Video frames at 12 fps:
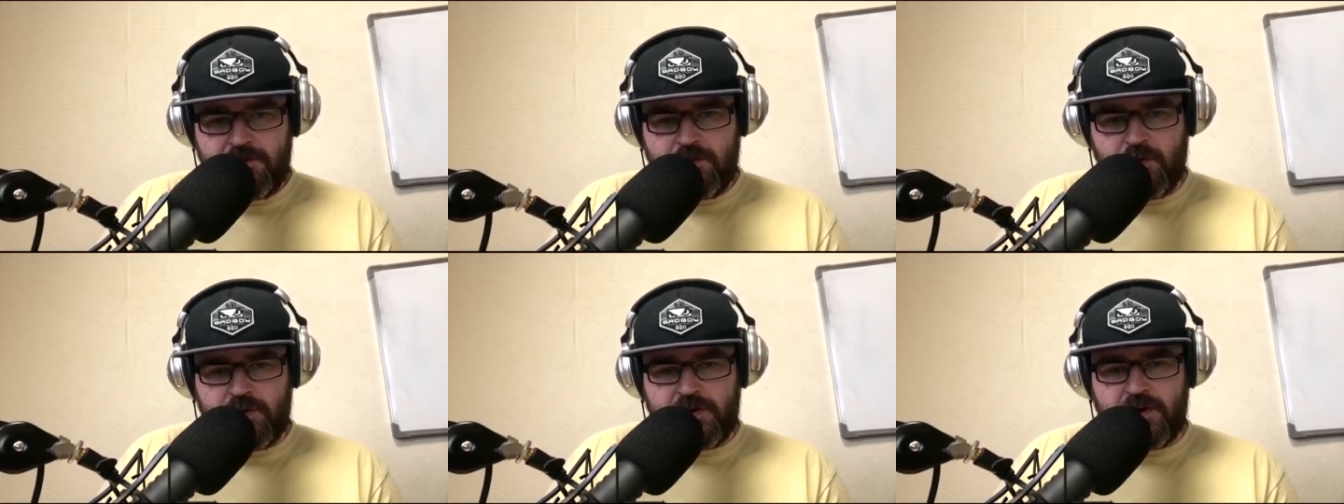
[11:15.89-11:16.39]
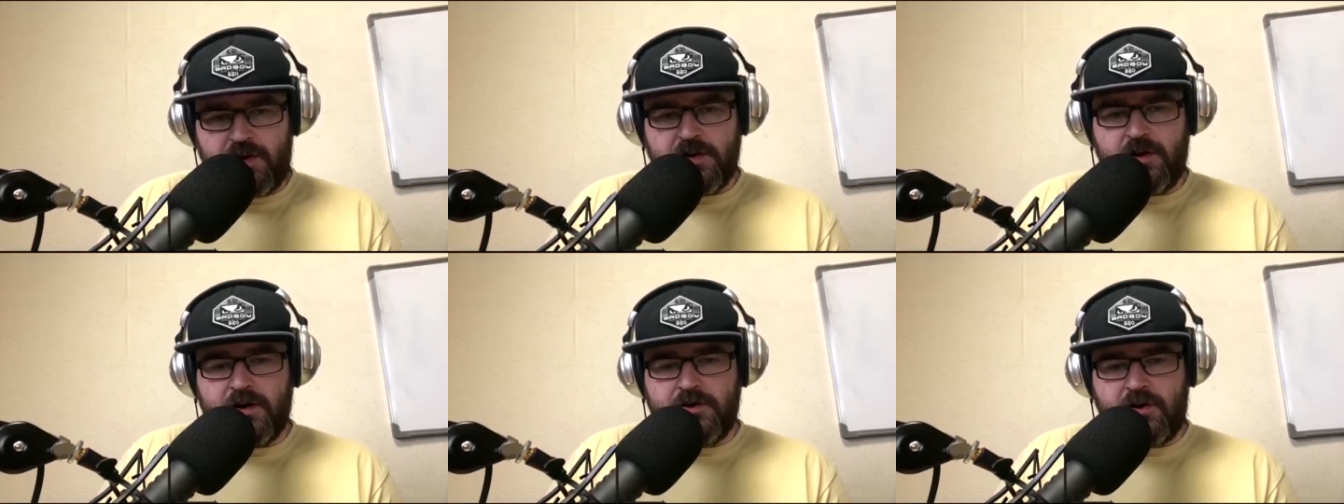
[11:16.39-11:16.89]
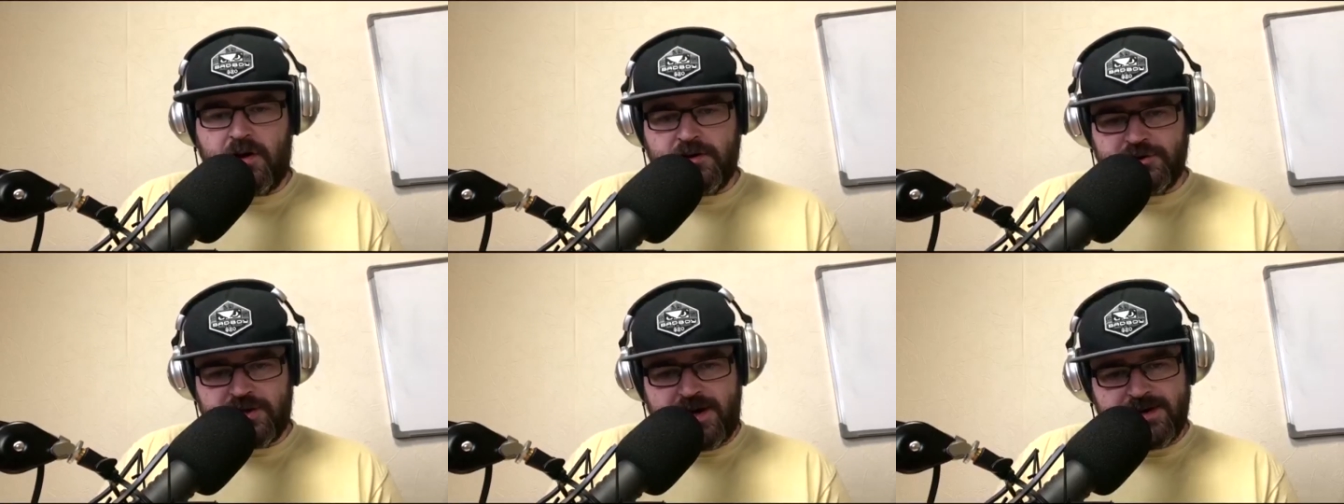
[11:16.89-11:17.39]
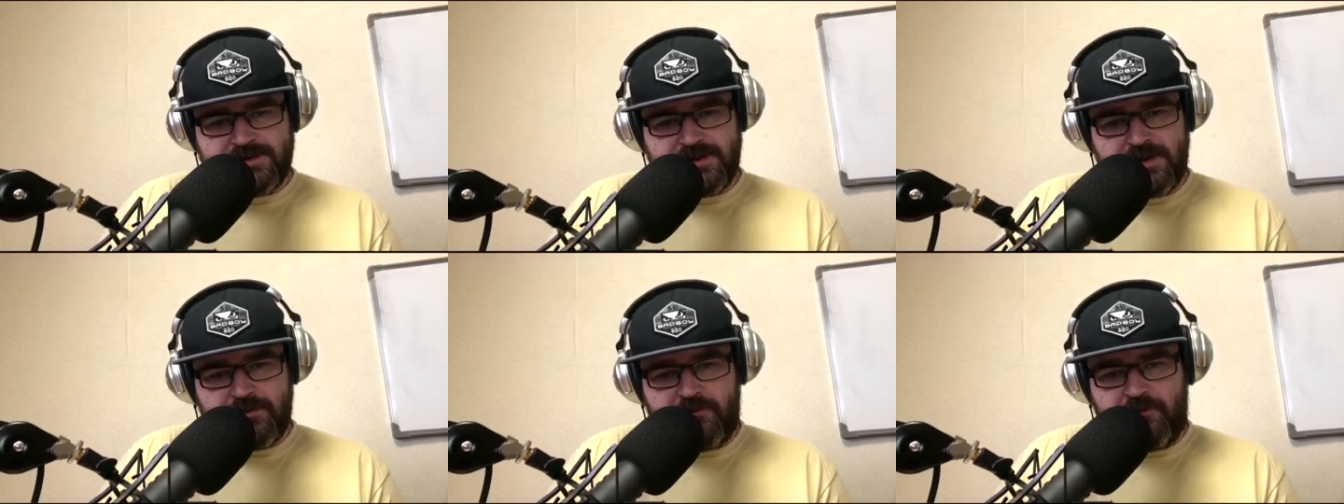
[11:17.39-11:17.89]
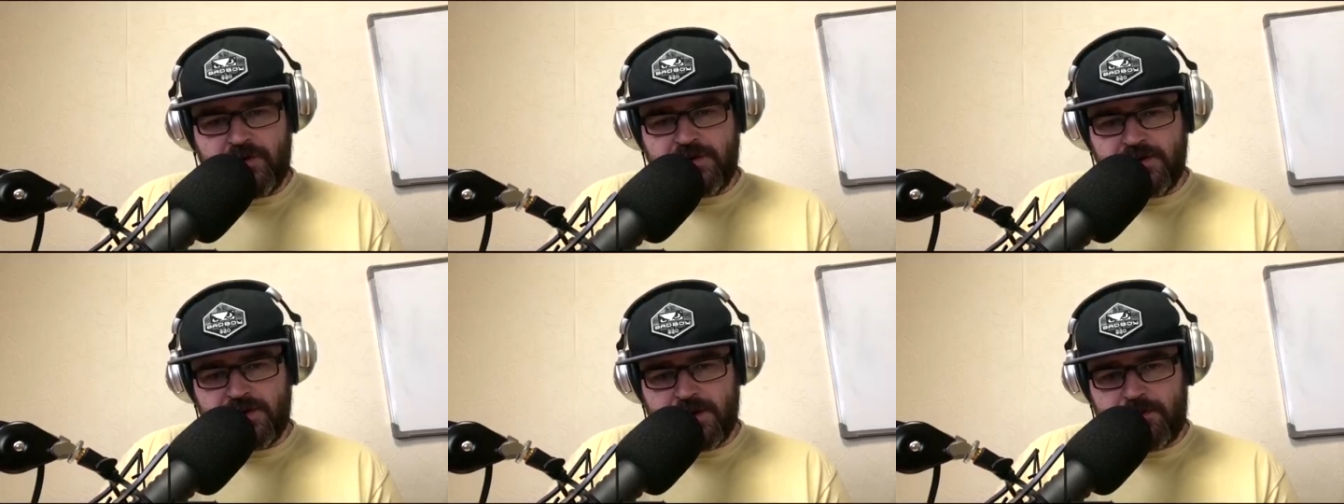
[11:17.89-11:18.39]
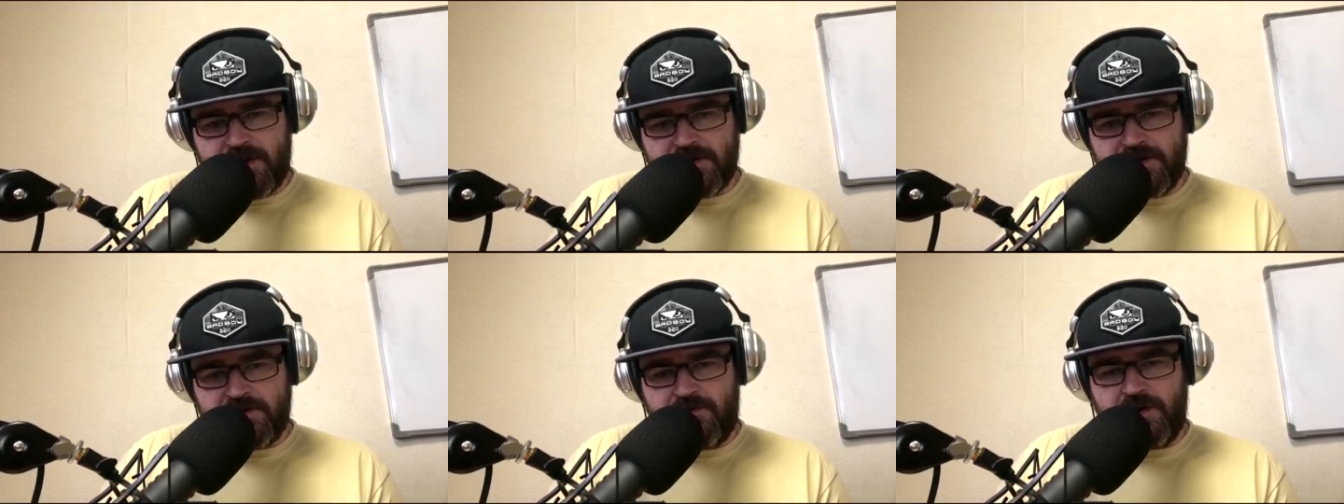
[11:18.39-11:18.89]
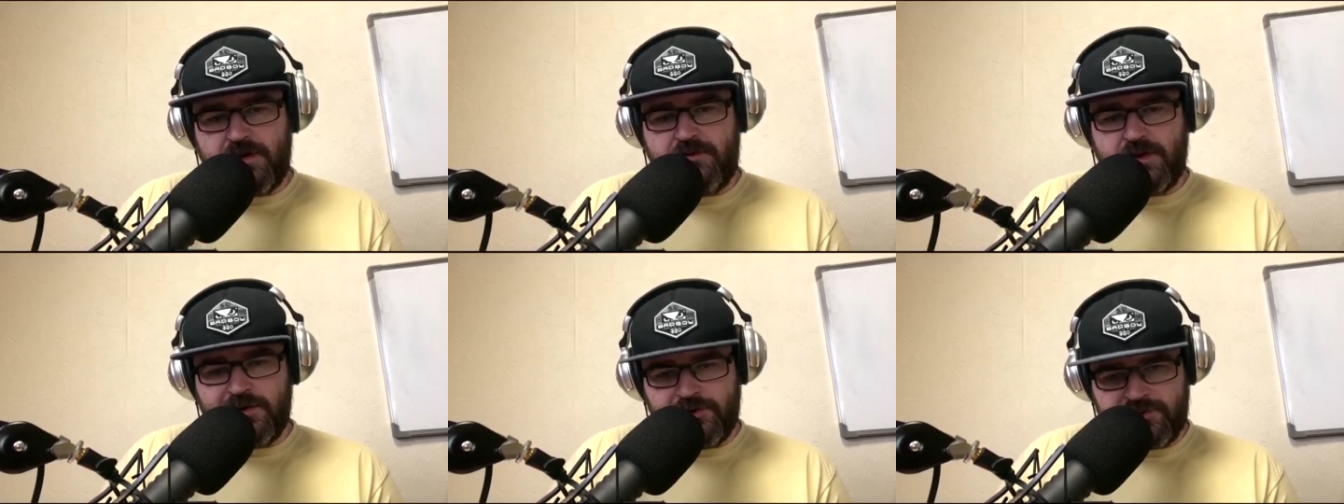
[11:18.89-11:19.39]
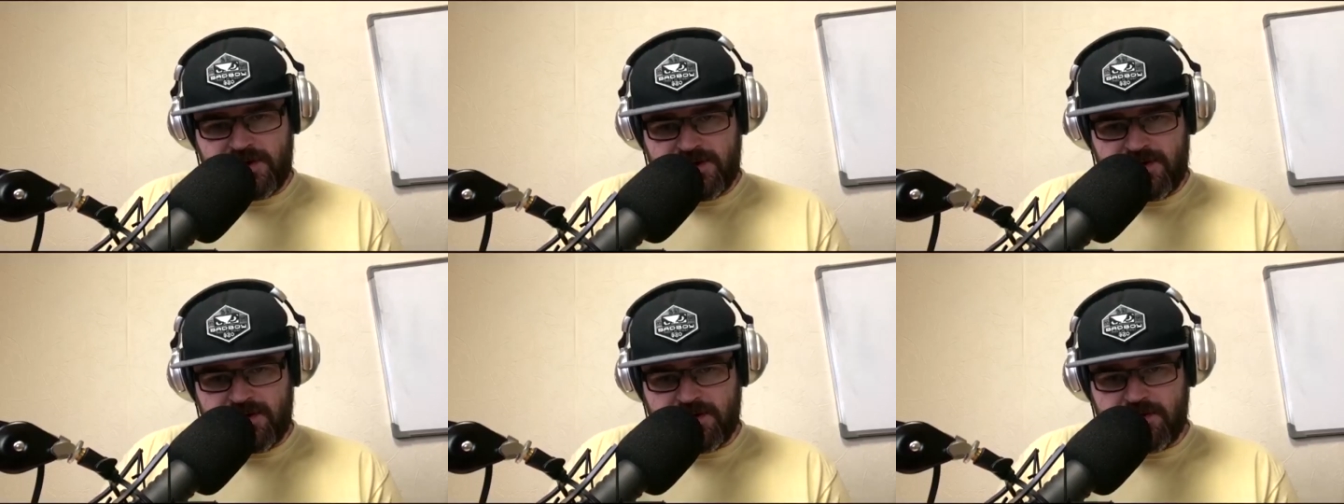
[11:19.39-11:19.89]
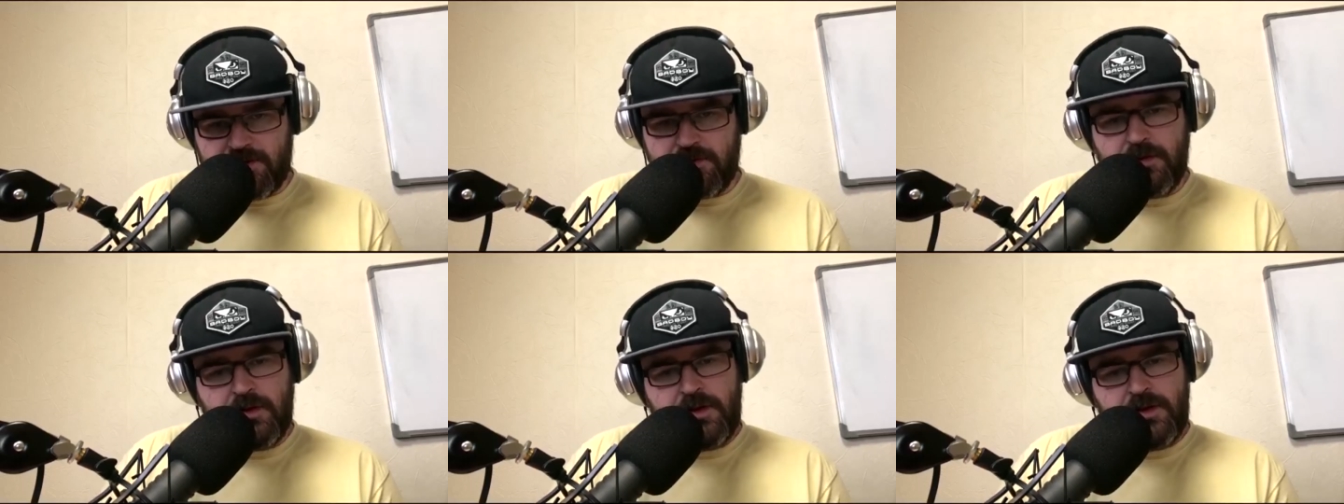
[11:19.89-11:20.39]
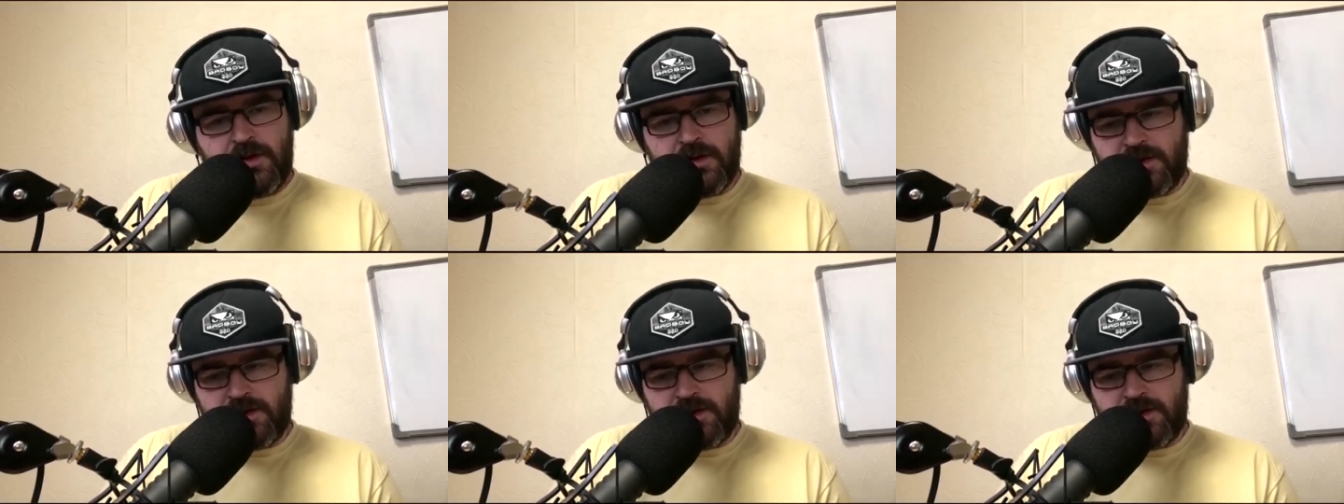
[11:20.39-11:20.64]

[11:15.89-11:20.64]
But I just can't see him fighting to get back to his feet if he does get taken down. I think